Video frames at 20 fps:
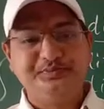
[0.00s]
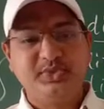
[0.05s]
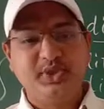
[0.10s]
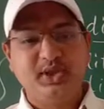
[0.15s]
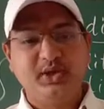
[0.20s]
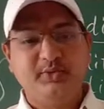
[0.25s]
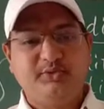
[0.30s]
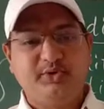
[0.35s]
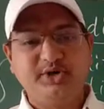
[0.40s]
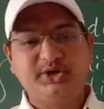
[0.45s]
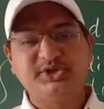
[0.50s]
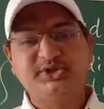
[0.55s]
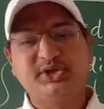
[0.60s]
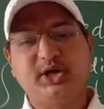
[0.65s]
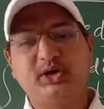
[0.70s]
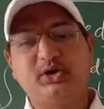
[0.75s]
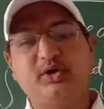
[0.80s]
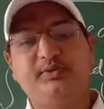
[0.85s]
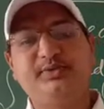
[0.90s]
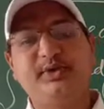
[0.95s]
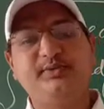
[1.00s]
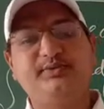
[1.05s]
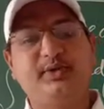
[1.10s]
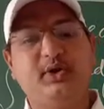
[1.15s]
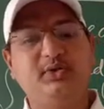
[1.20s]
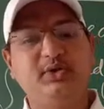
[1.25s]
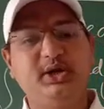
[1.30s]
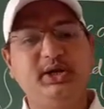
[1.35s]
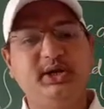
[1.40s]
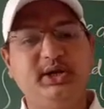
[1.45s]
Forests are often found
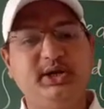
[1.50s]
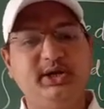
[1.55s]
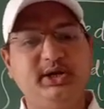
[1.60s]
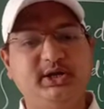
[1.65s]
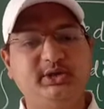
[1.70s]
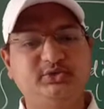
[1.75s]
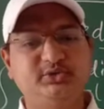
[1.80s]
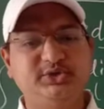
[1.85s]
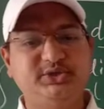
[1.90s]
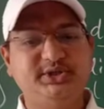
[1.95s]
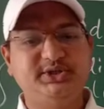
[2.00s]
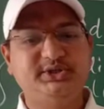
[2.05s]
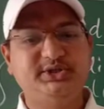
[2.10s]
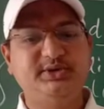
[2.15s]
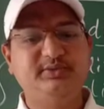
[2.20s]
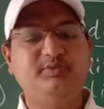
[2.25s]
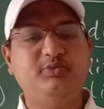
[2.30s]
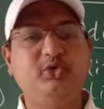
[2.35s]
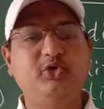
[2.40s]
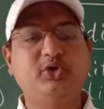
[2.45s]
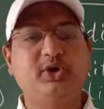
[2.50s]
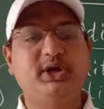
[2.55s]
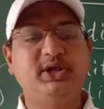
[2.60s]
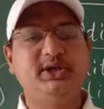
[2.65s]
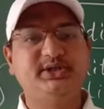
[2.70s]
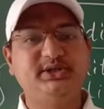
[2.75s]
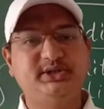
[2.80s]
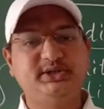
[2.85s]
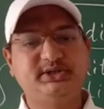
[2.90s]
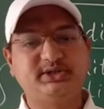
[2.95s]
in areas which receive more rains
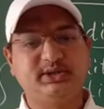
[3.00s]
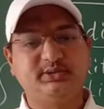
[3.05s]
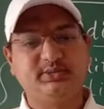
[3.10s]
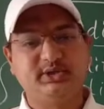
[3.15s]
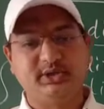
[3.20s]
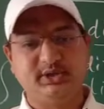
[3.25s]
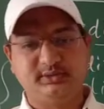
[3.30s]
in summer.